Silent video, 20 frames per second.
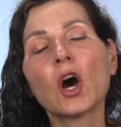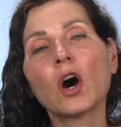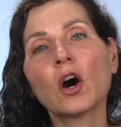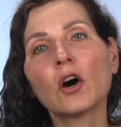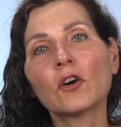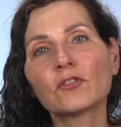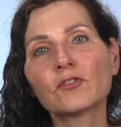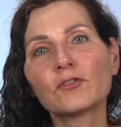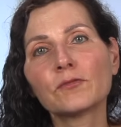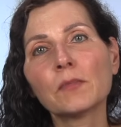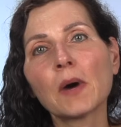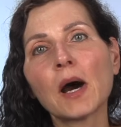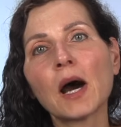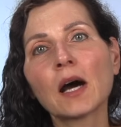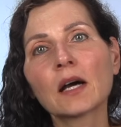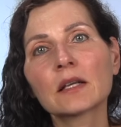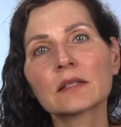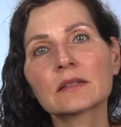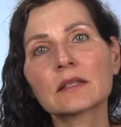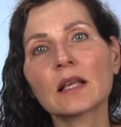of
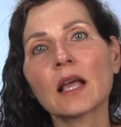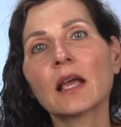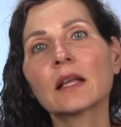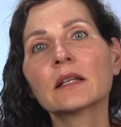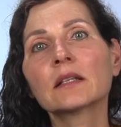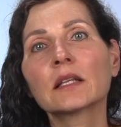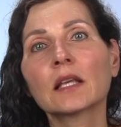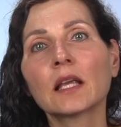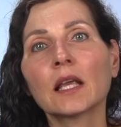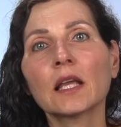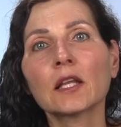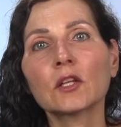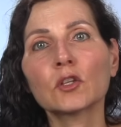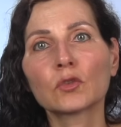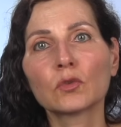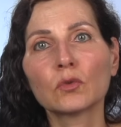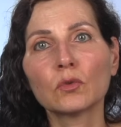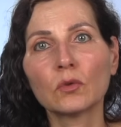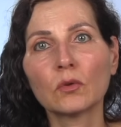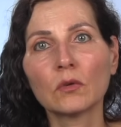Mars and
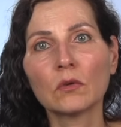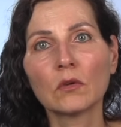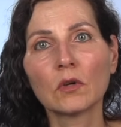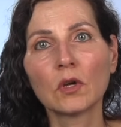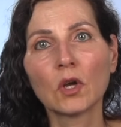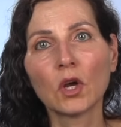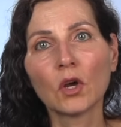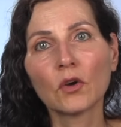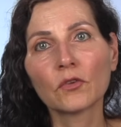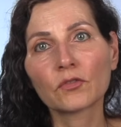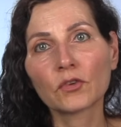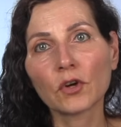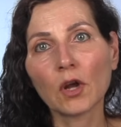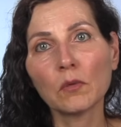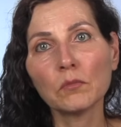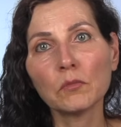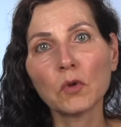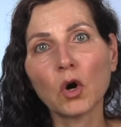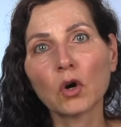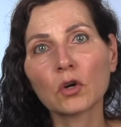Ketu
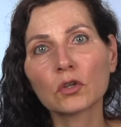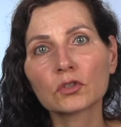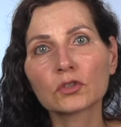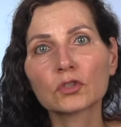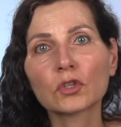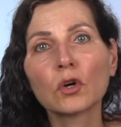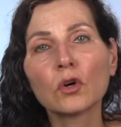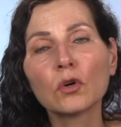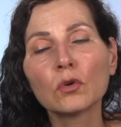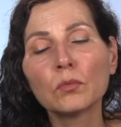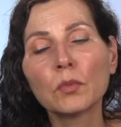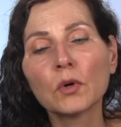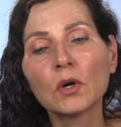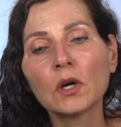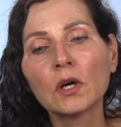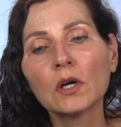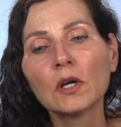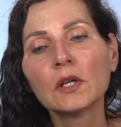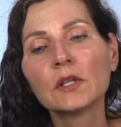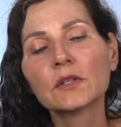from
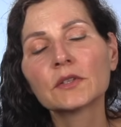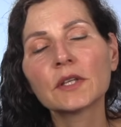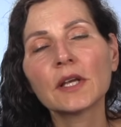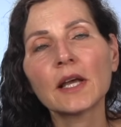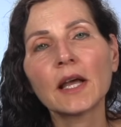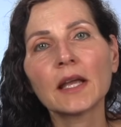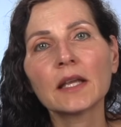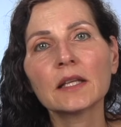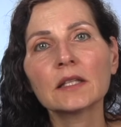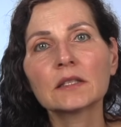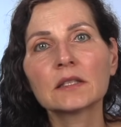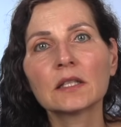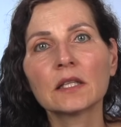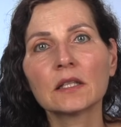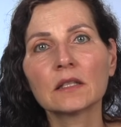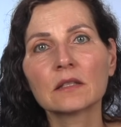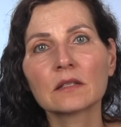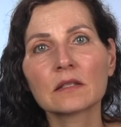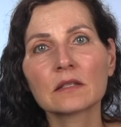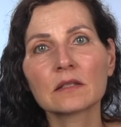October the
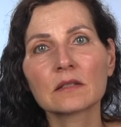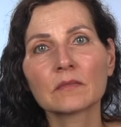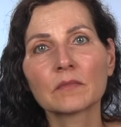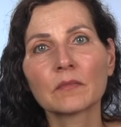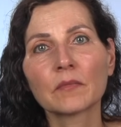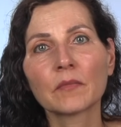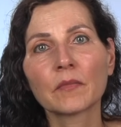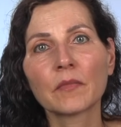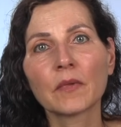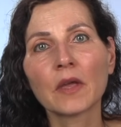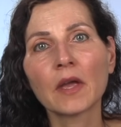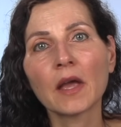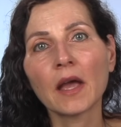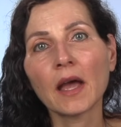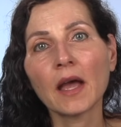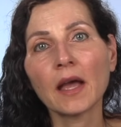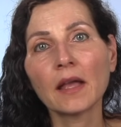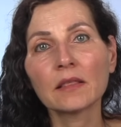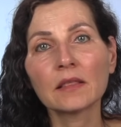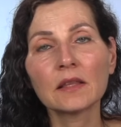18th.
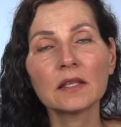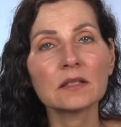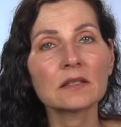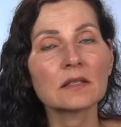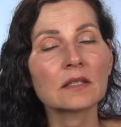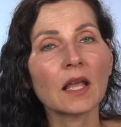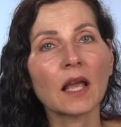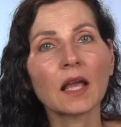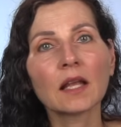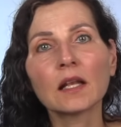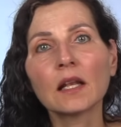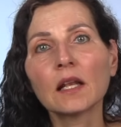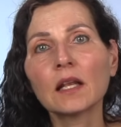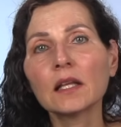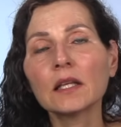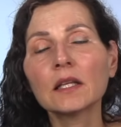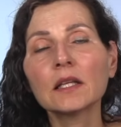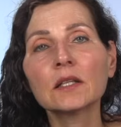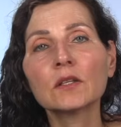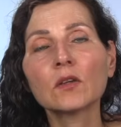And this can
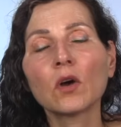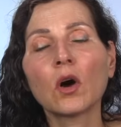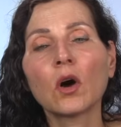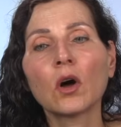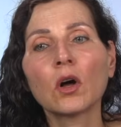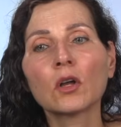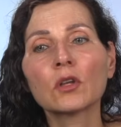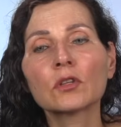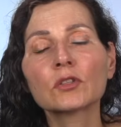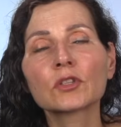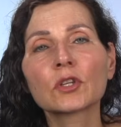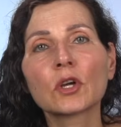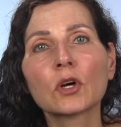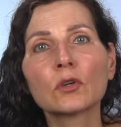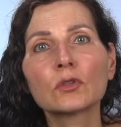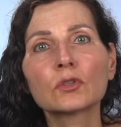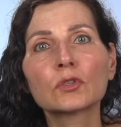lead also